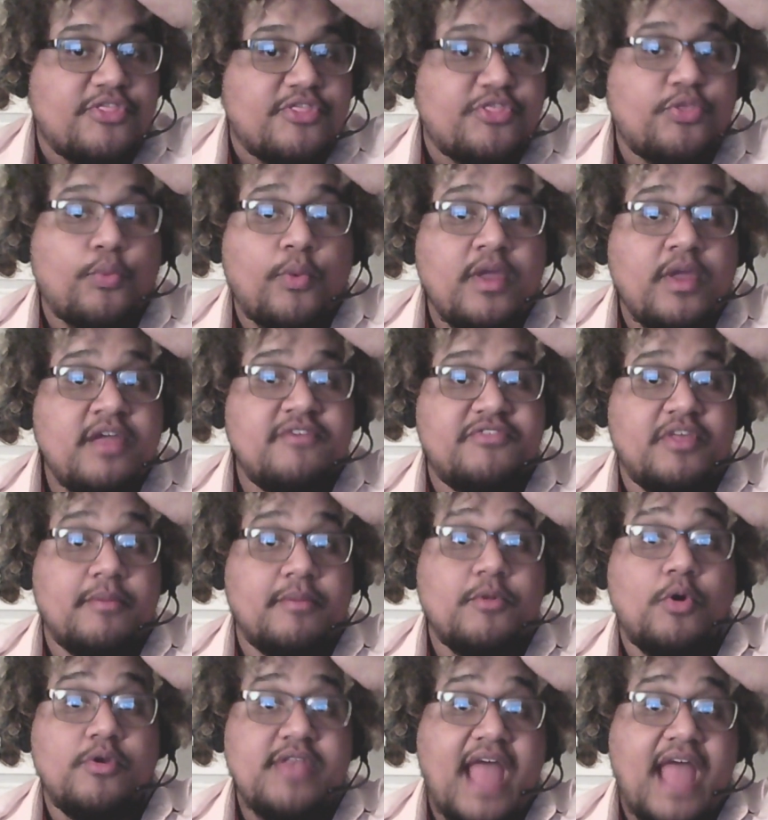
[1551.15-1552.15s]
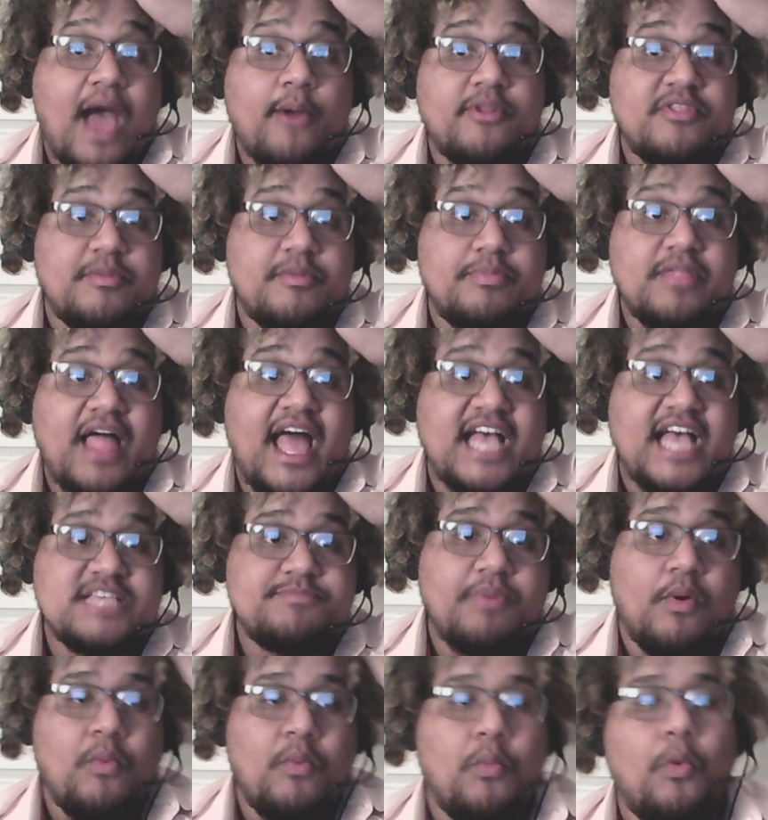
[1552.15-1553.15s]
3 of them go down in the blast,
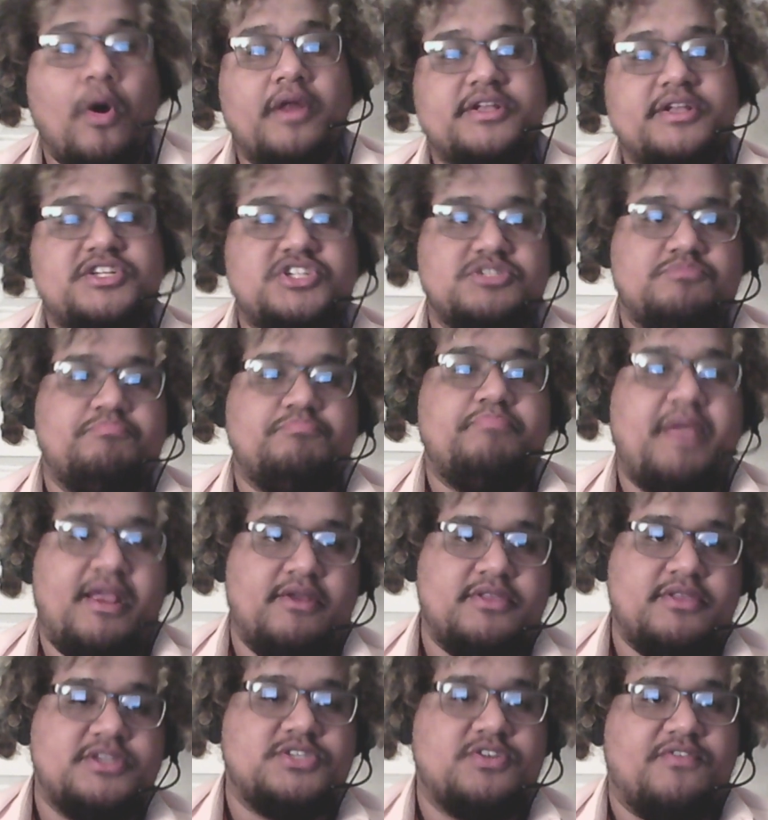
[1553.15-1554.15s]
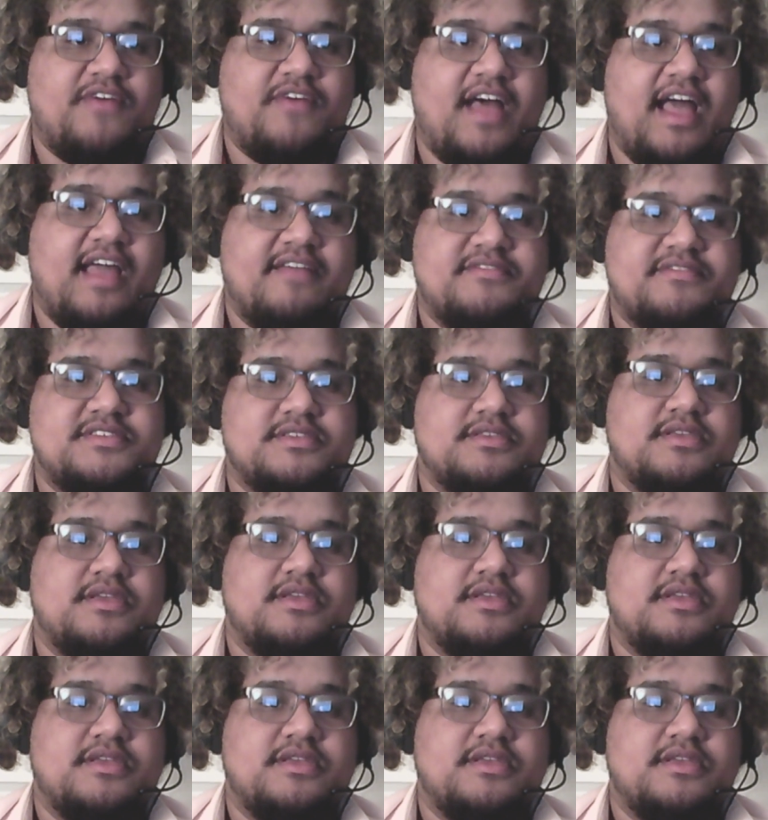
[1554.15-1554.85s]
but 1 just barely survives.